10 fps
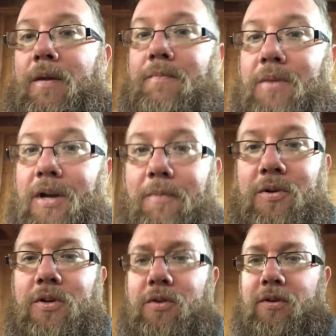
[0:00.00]
but I'm
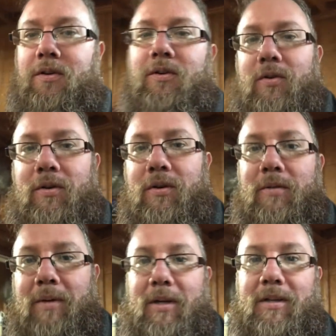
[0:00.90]
gonna do doing a
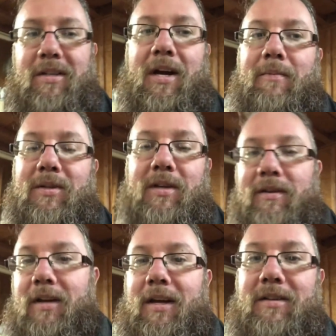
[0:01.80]
little bit at a time as I,
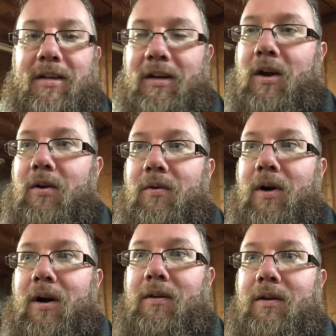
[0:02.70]
as I go.
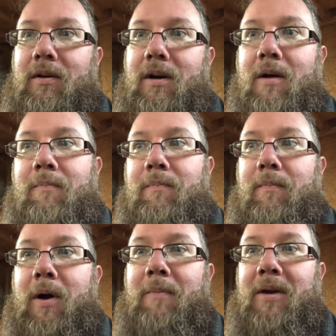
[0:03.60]
I'll uh, I'll
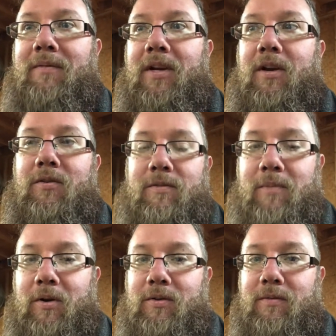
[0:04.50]
I'll make videos and
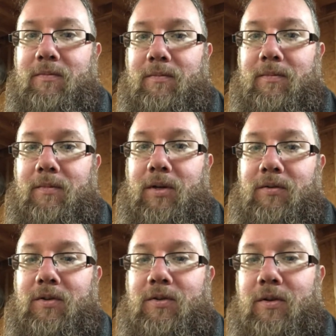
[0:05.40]
post them here
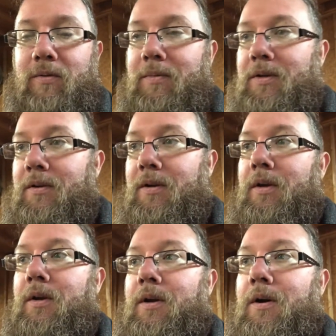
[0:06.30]
on YouTube, and
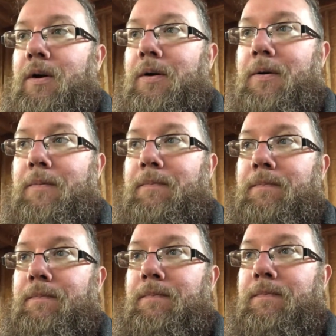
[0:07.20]

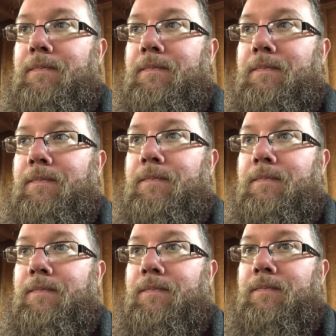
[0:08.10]
um,
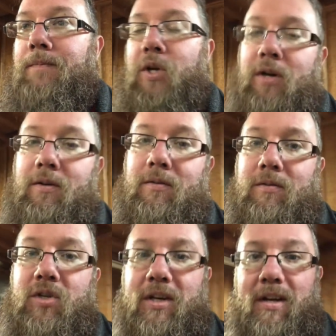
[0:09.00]
y'all can
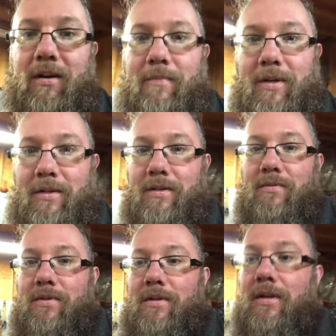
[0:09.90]
check it out, man. See
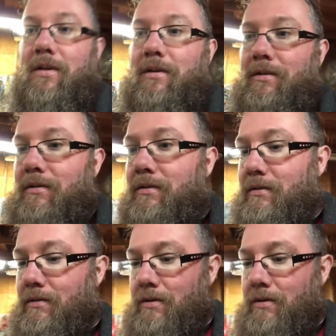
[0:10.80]
what you think, and then